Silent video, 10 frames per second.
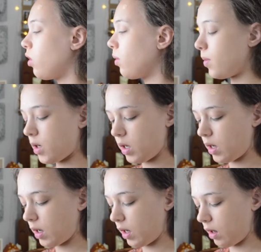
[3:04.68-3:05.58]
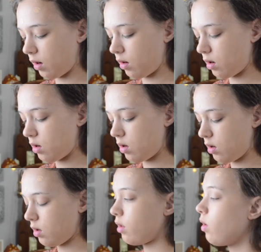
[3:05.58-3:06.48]
on my hand,
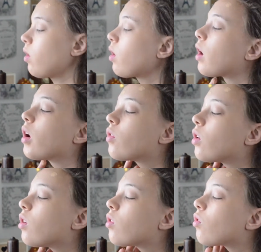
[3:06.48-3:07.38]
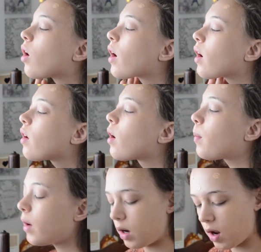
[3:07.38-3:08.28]
so I'm going to have to just drag it down
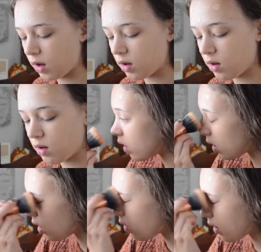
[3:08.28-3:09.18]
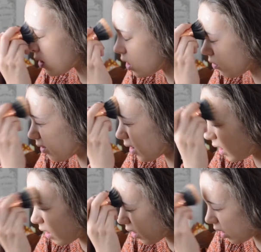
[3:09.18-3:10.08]
my neck. I think I was actually really
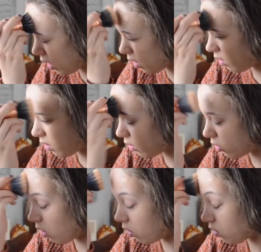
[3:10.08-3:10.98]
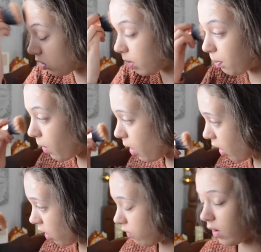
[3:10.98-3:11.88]
lucky and chose the
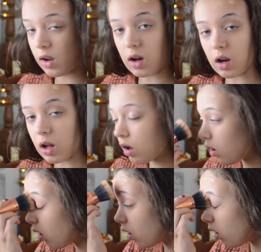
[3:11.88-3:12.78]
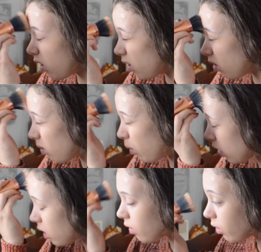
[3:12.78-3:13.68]
perfect colour,
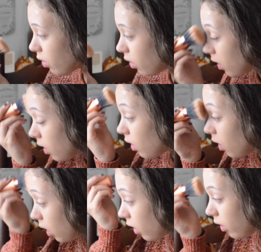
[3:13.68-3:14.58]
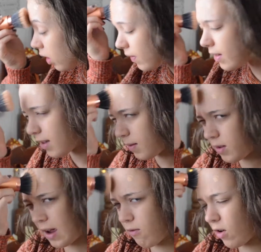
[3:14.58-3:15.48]
which I don't even seem to
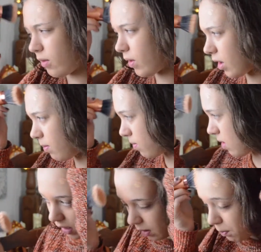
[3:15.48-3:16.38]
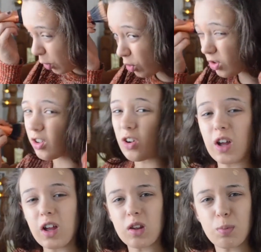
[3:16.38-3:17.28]
get right when I'm in Boots
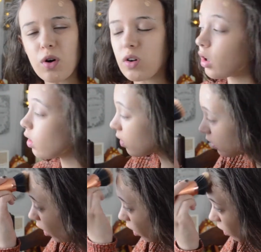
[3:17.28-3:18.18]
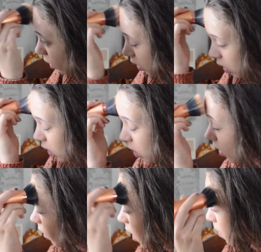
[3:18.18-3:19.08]
looking at the product, so
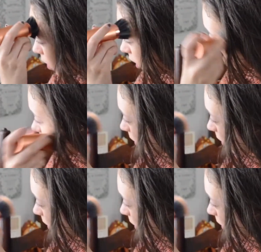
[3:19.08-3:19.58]
quite impressed that I